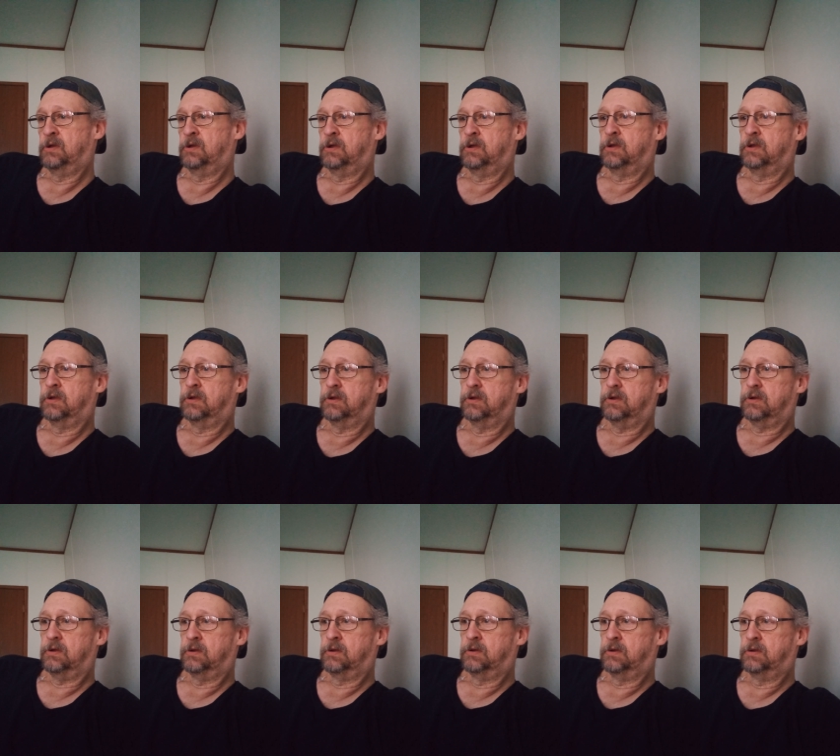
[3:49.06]
And one
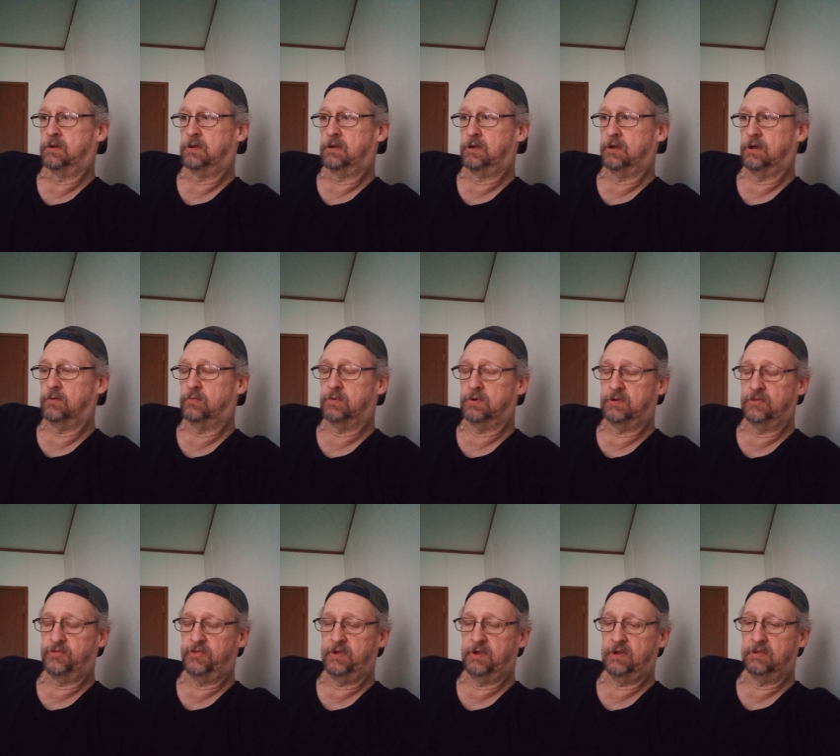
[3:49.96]
thing that is
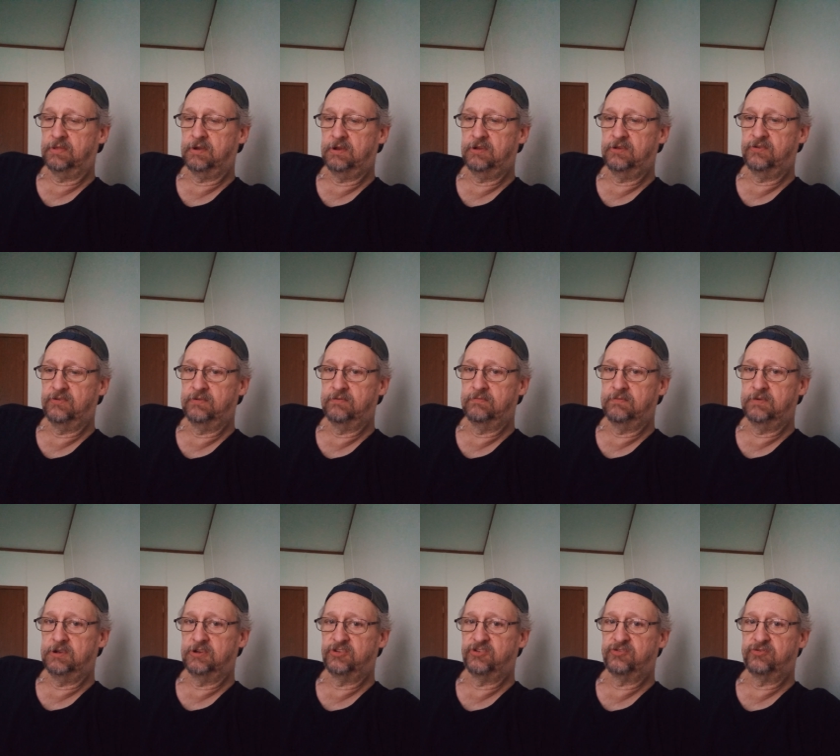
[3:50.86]
extremely
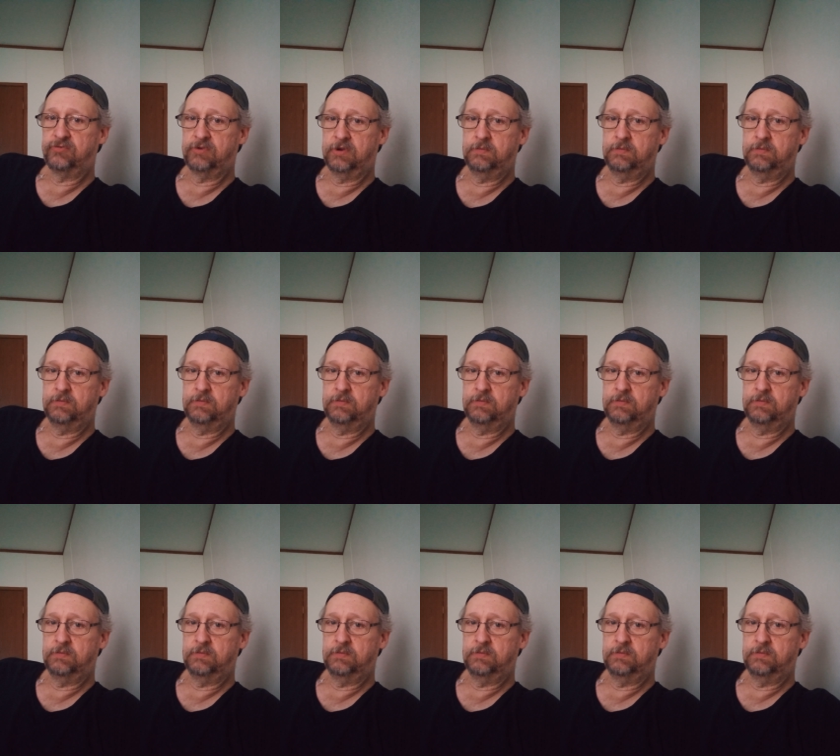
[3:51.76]
obvious,